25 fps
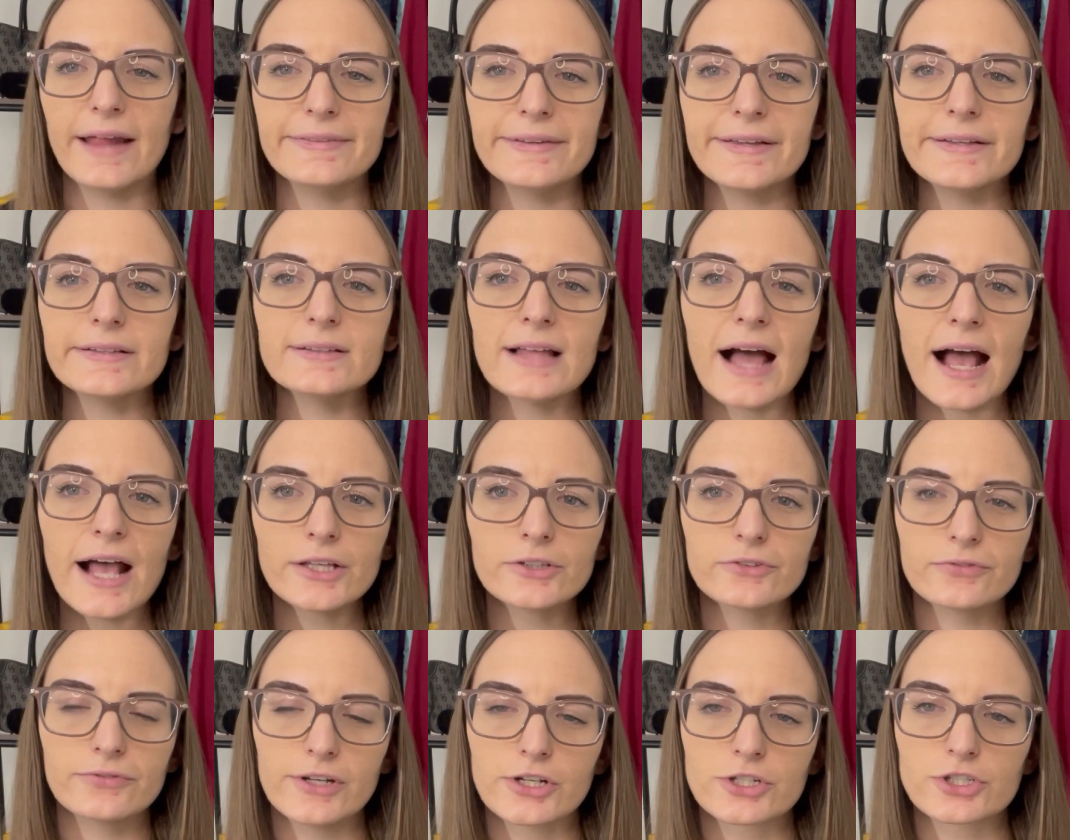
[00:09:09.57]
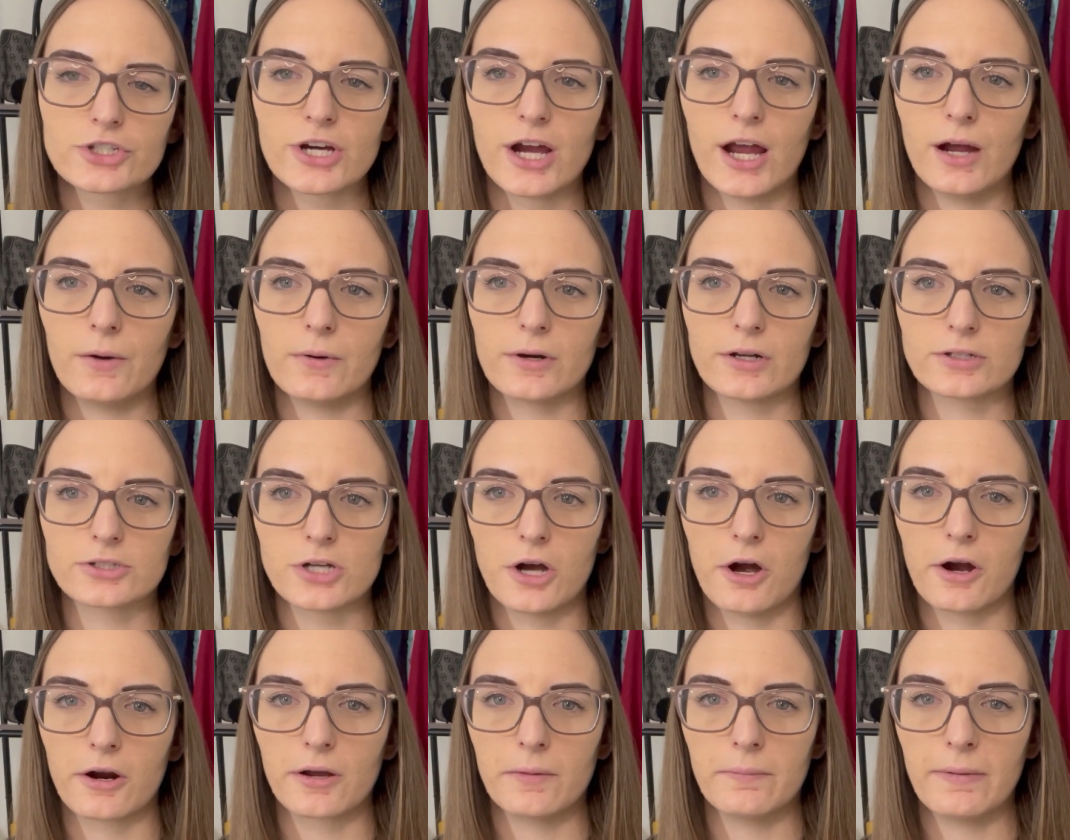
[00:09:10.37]
And the last feature I want
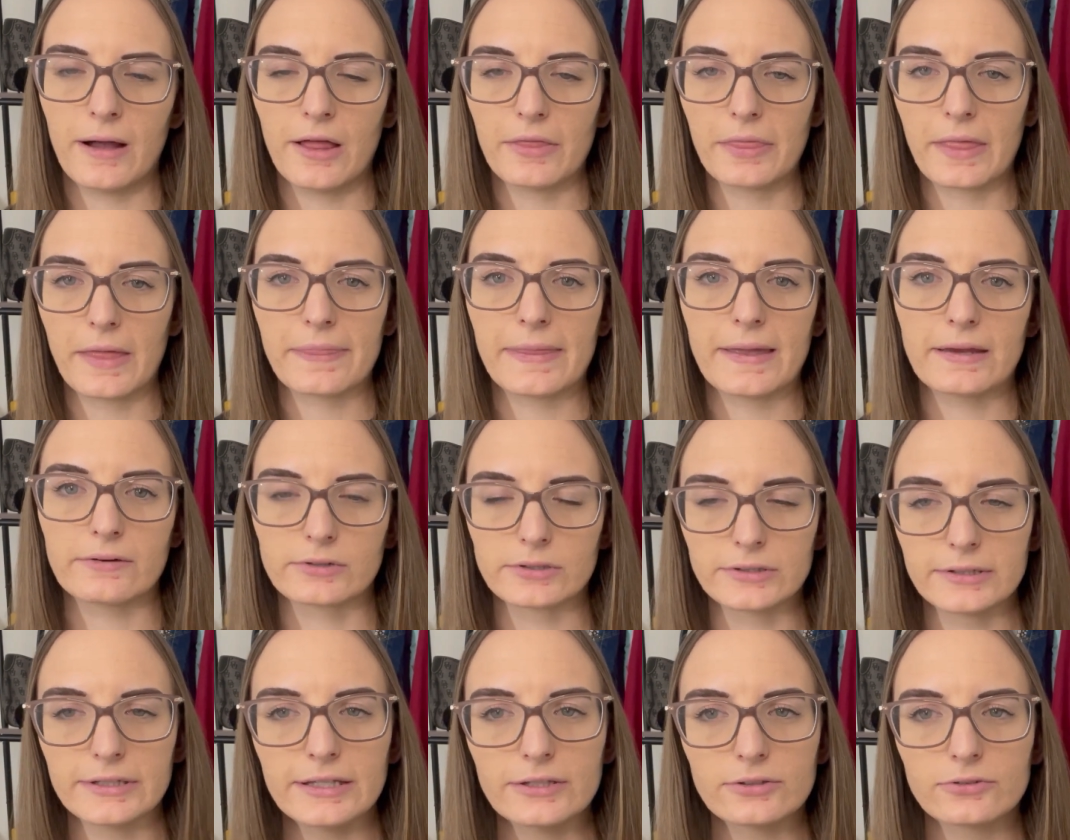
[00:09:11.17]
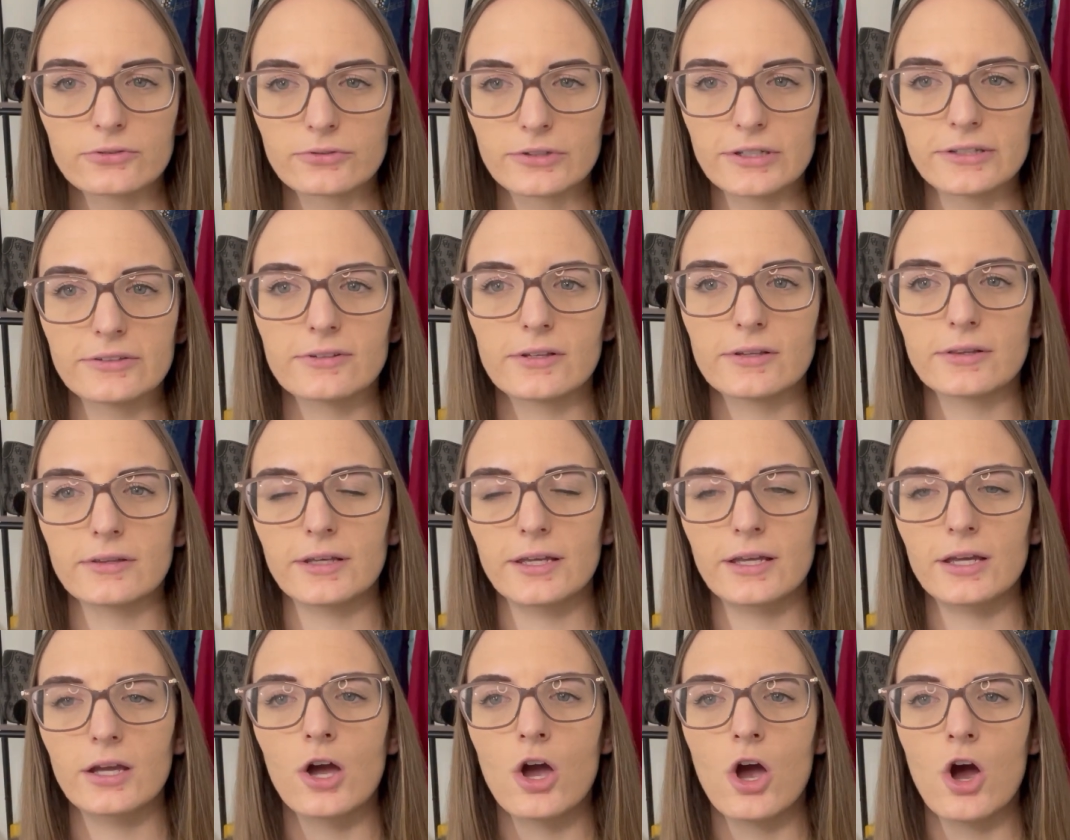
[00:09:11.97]
to talk about that they released
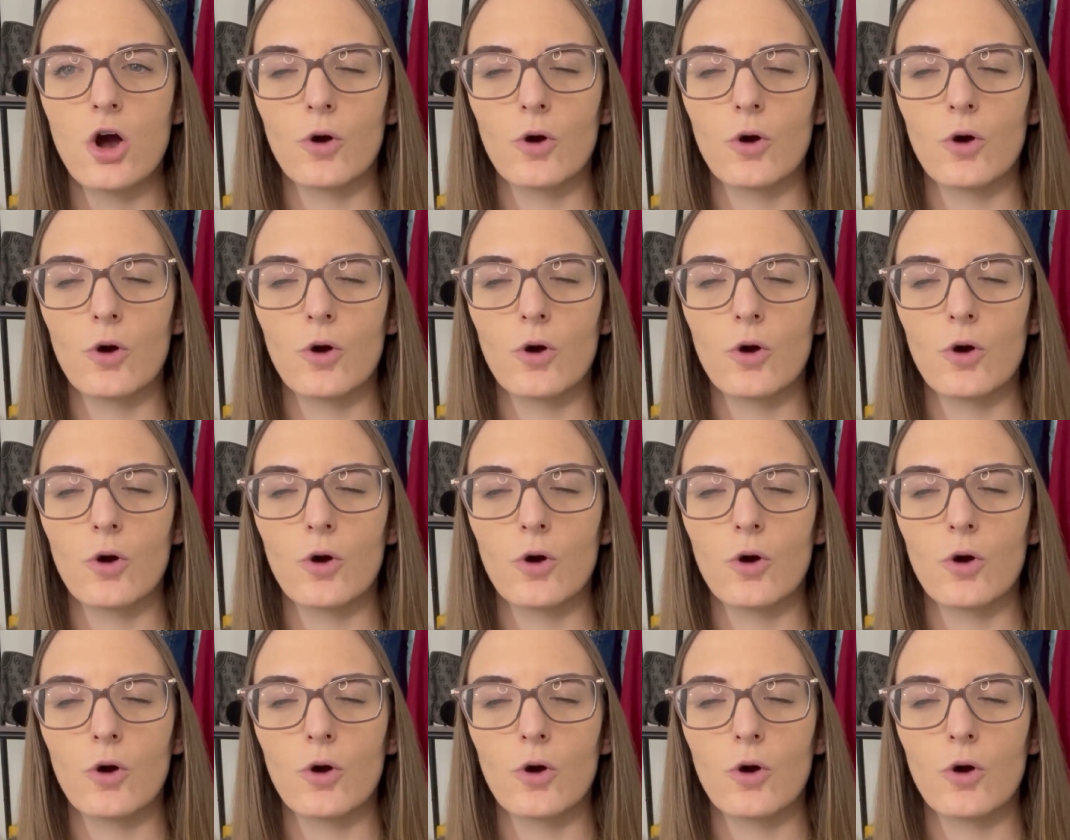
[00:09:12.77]
recently